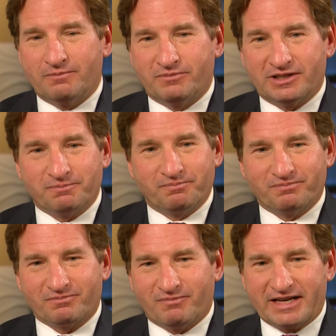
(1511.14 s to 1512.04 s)
but
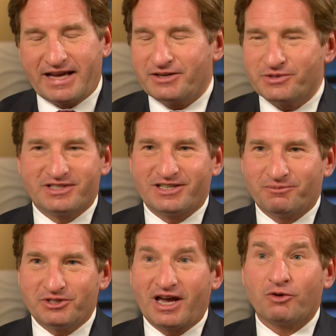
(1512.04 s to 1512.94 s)
my dad used to tell
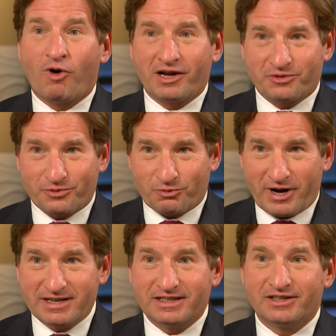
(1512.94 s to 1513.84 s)
me you got to walk through the
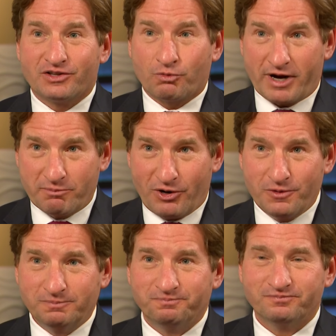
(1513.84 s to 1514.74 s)
rain to get to the
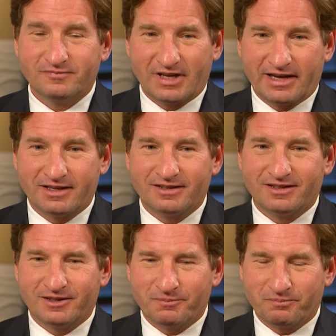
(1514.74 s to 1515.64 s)
rainbow. And
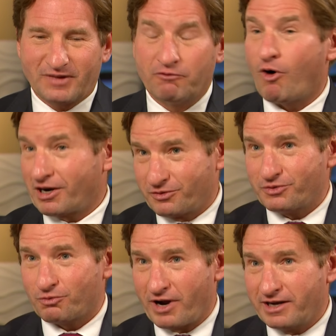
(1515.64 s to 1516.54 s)
um, I've walked through
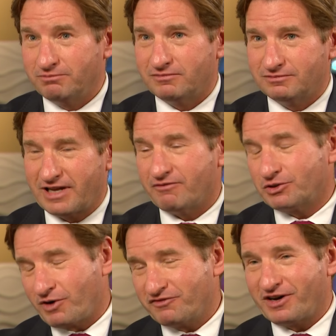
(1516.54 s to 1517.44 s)
the rain, haven't
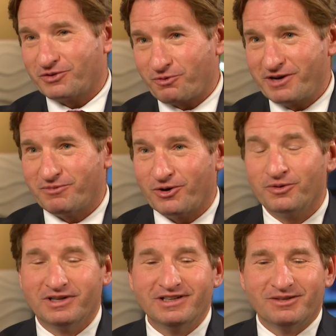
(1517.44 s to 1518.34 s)
quite found the
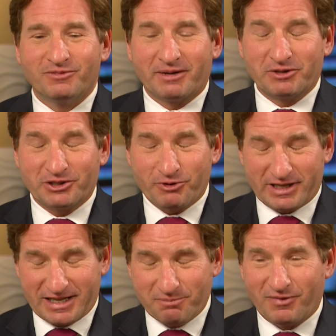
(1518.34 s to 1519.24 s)
rainbow, but I'm going to
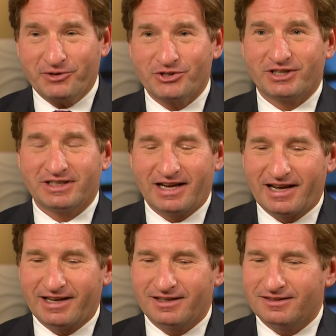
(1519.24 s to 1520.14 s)
keep marching.
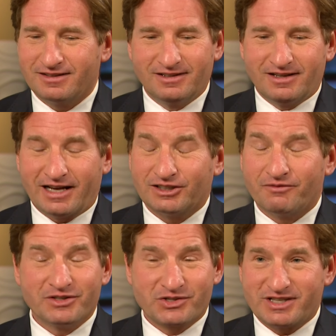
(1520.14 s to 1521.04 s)
And I
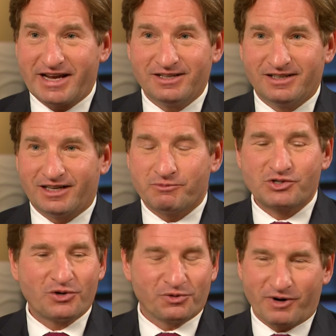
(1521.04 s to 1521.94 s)
love this state, and I'm
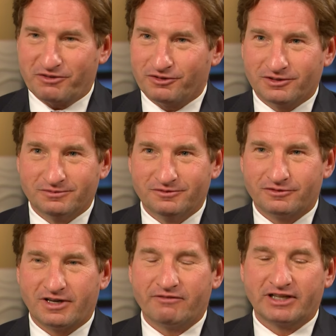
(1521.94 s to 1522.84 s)
so grateful
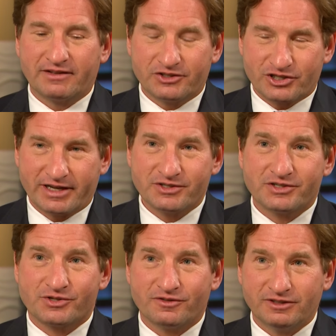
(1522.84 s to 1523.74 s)
for having had the chance
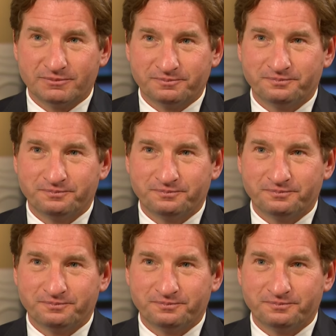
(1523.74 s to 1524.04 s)
to serve it.